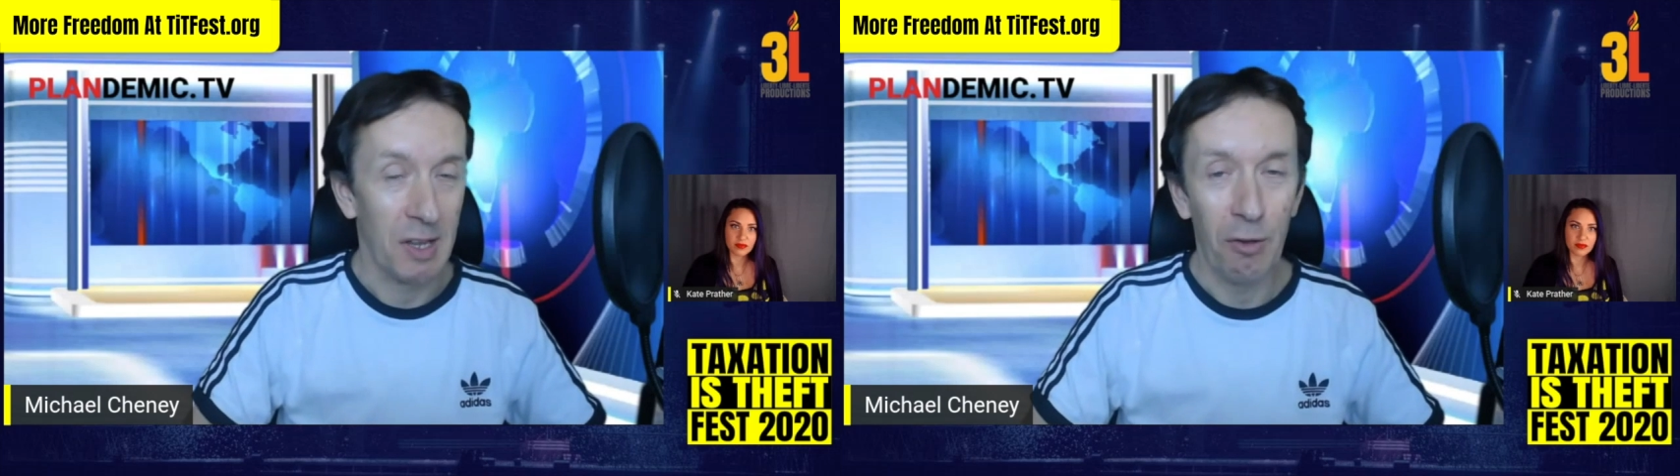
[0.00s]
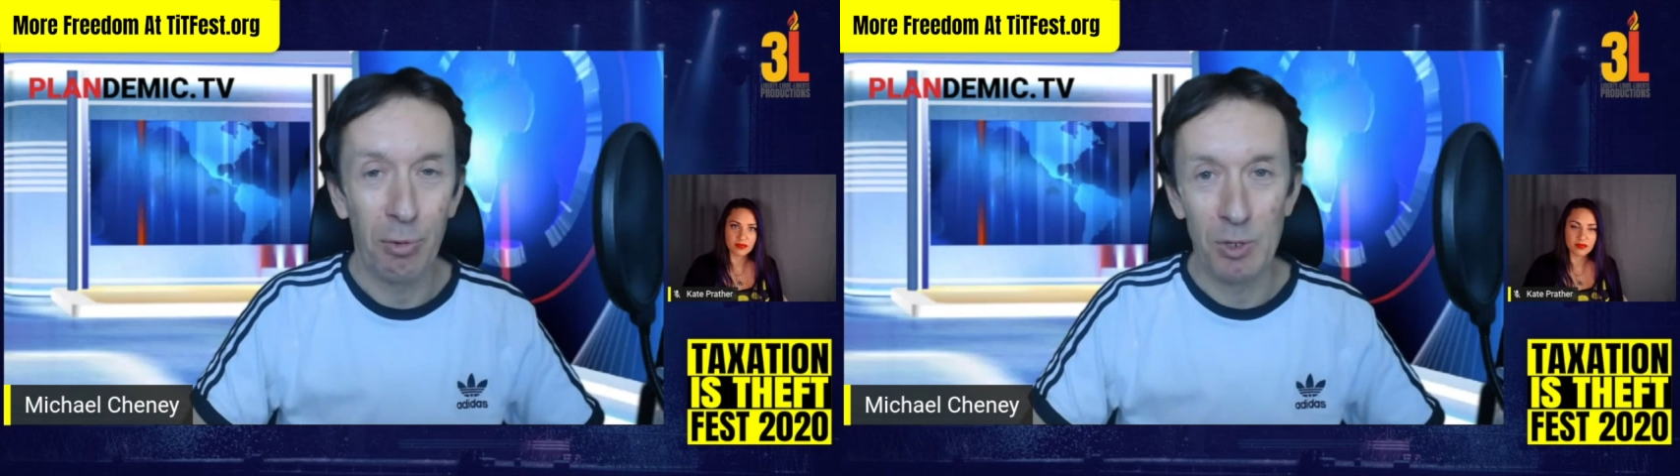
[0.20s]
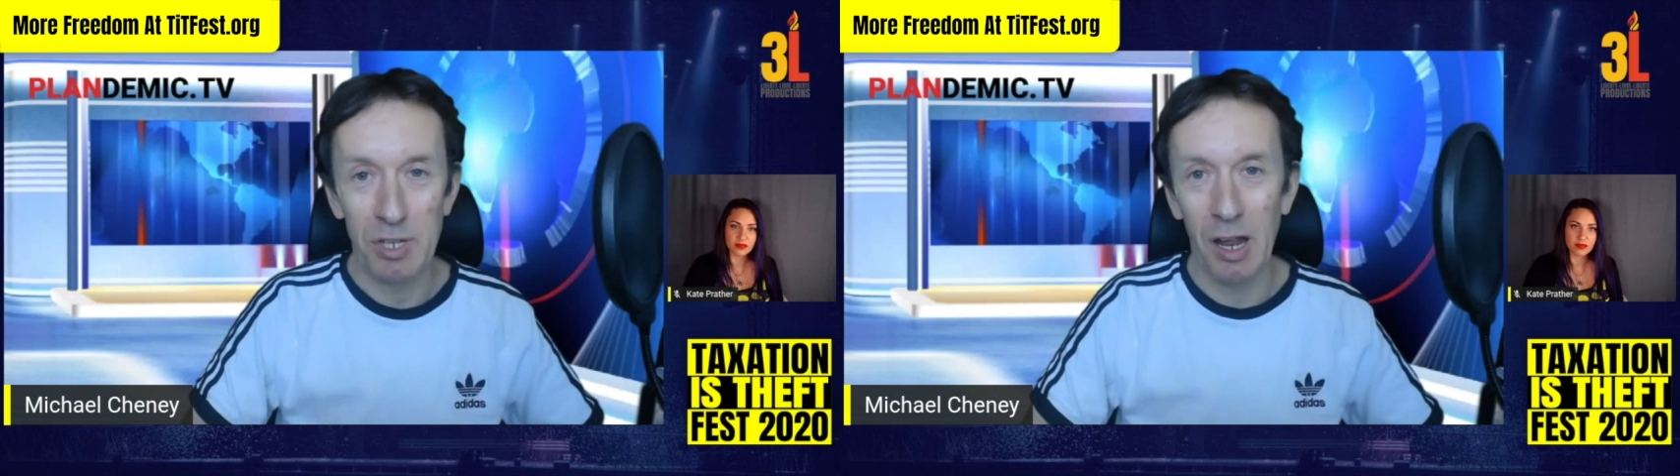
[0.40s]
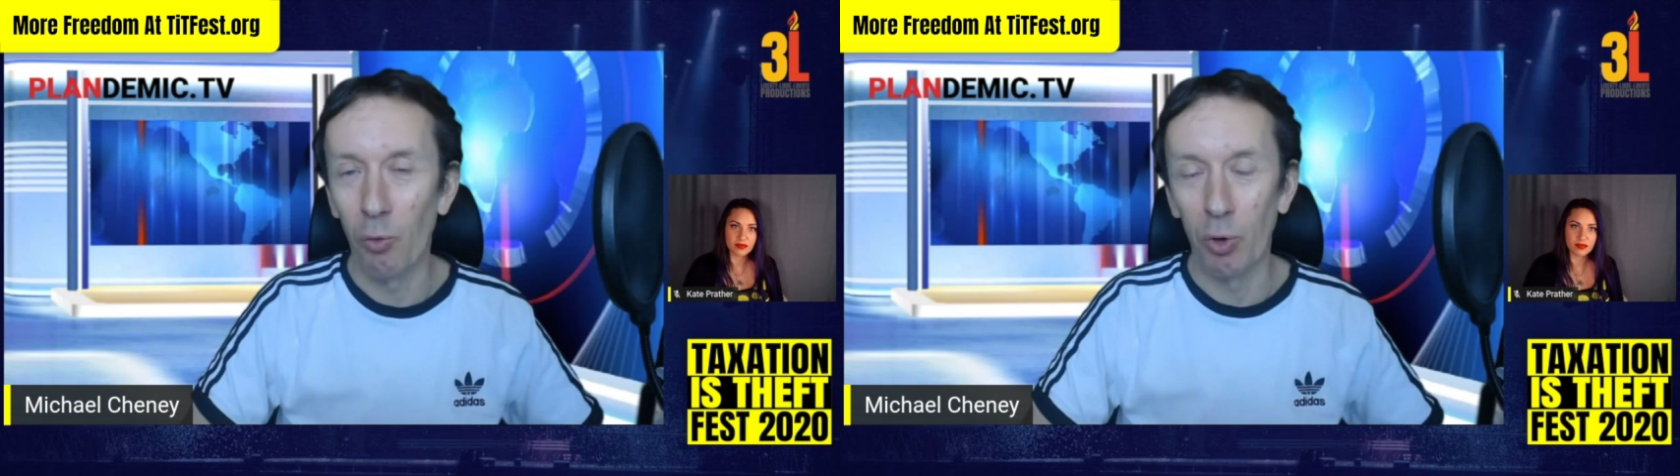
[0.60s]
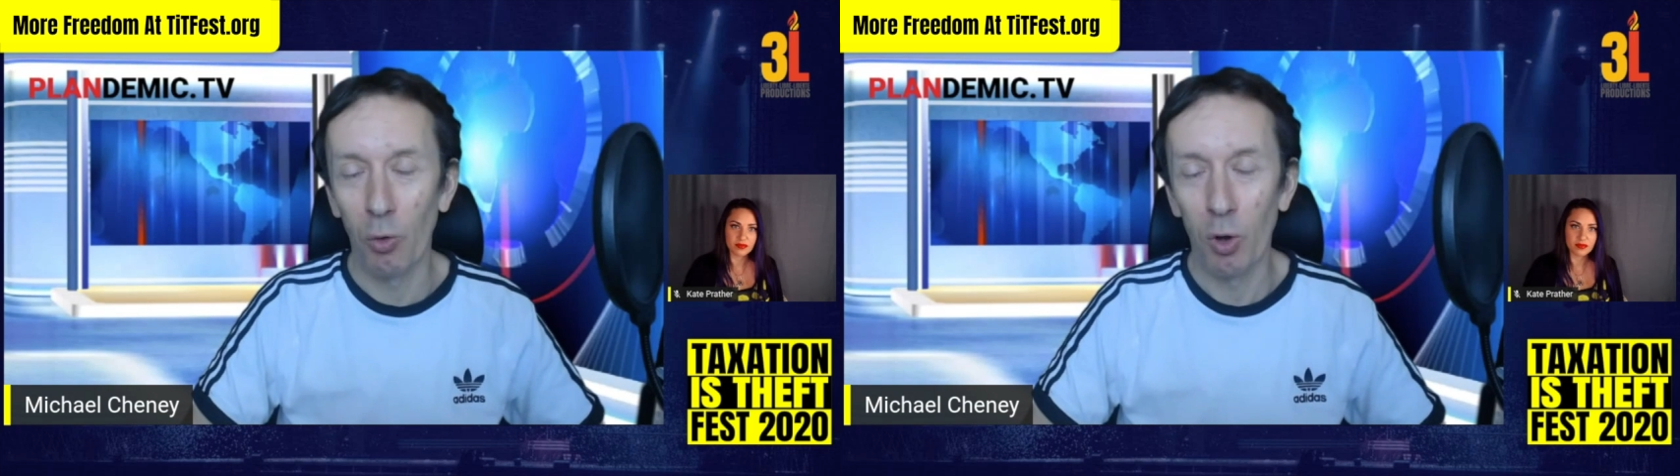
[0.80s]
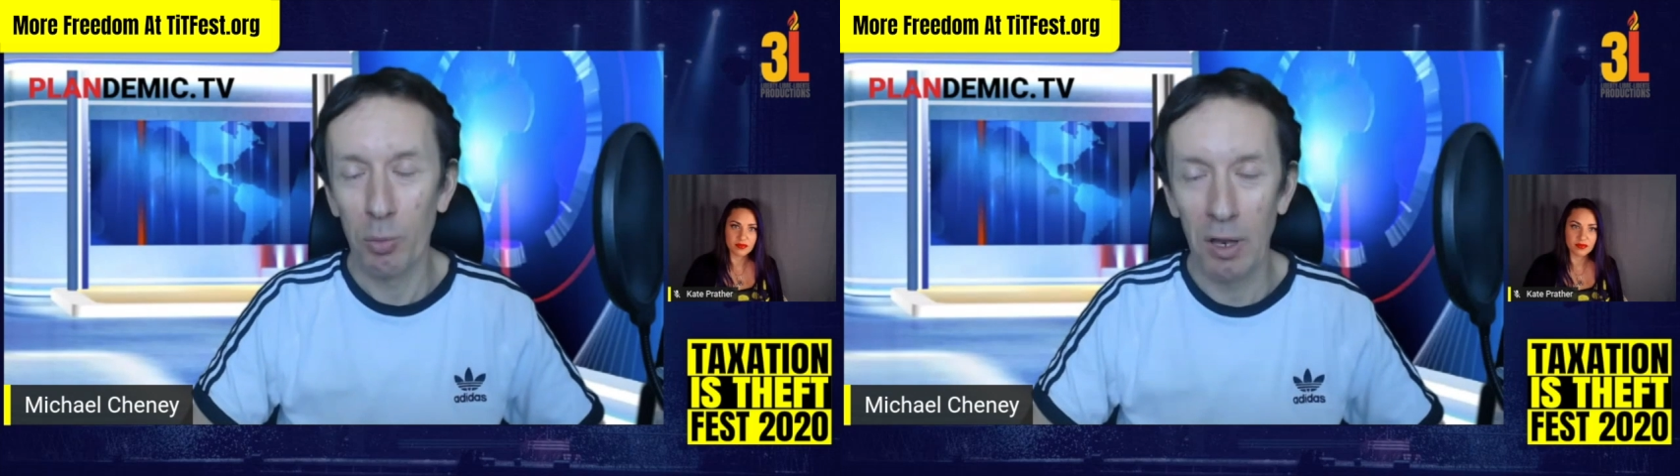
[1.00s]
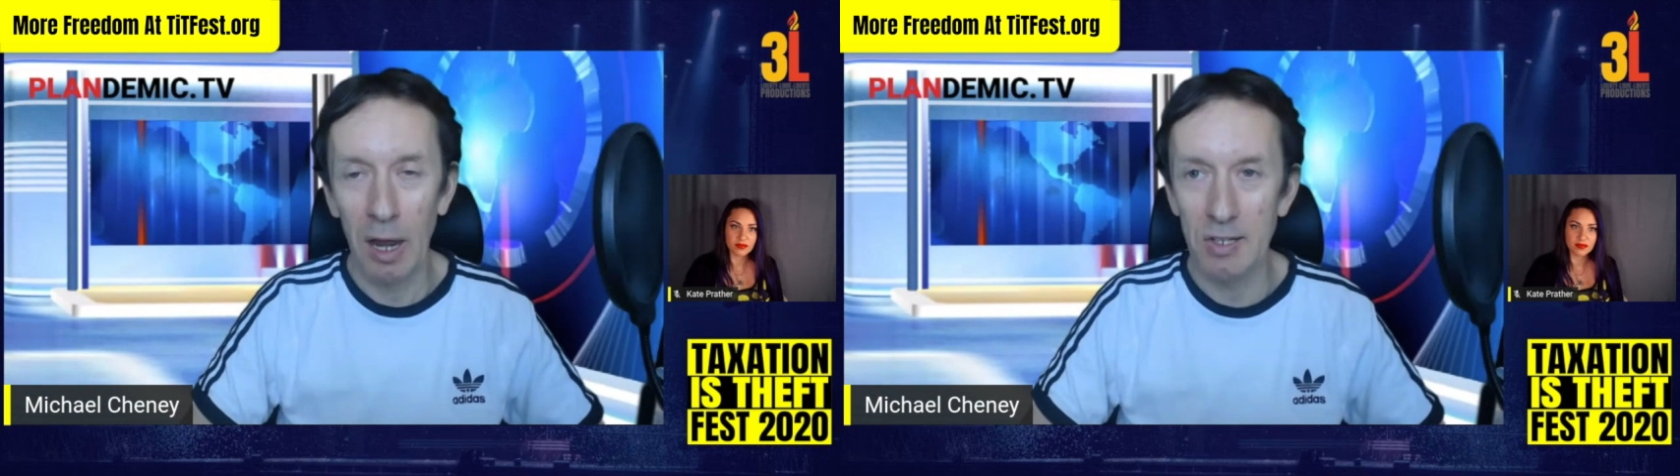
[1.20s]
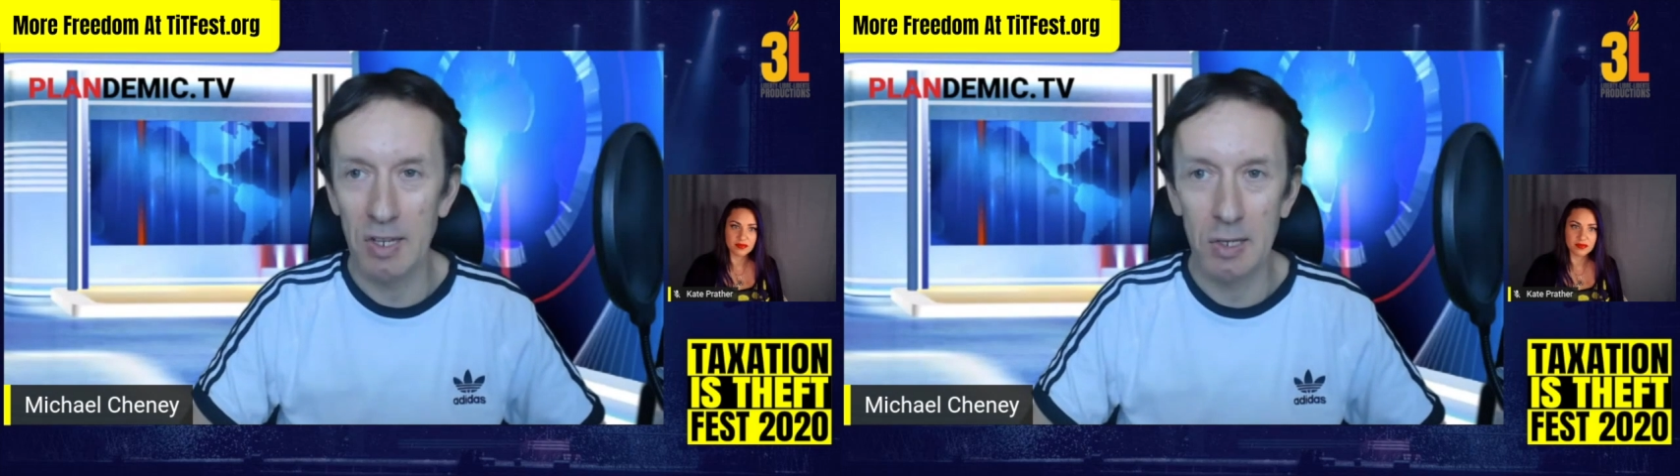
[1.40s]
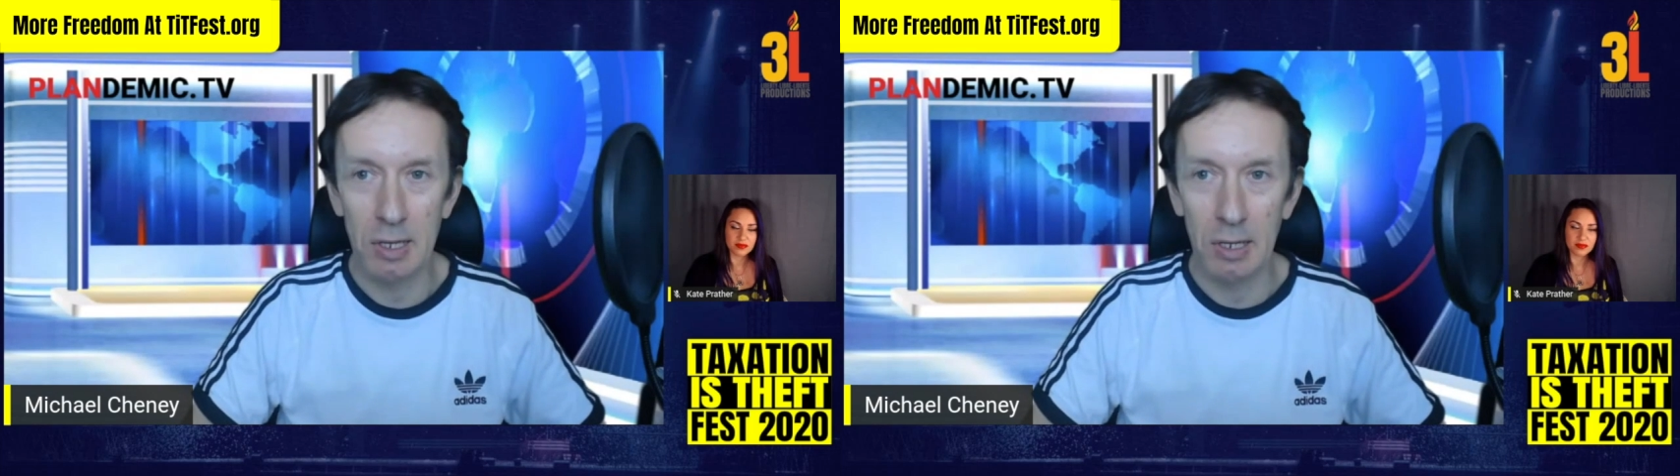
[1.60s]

Everybody would say, "Oh, we don't want to be the next Italy.